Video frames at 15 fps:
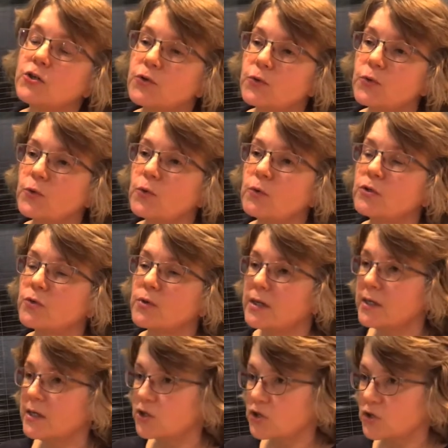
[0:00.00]
to to
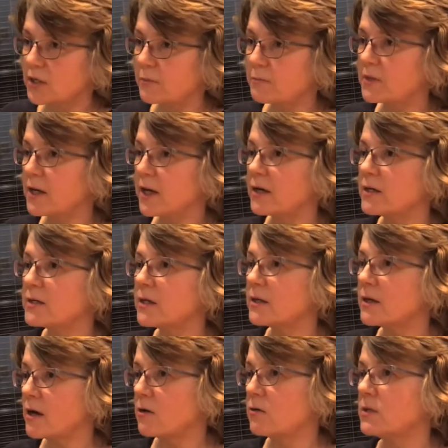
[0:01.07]
Egypt and
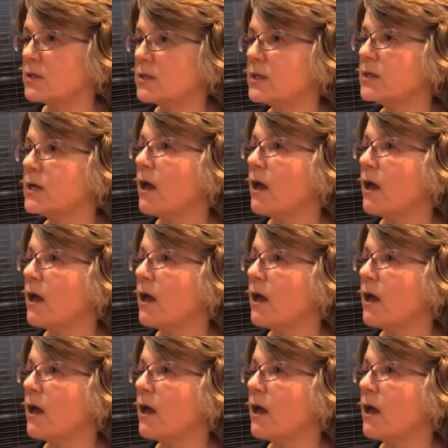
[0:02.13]
encountered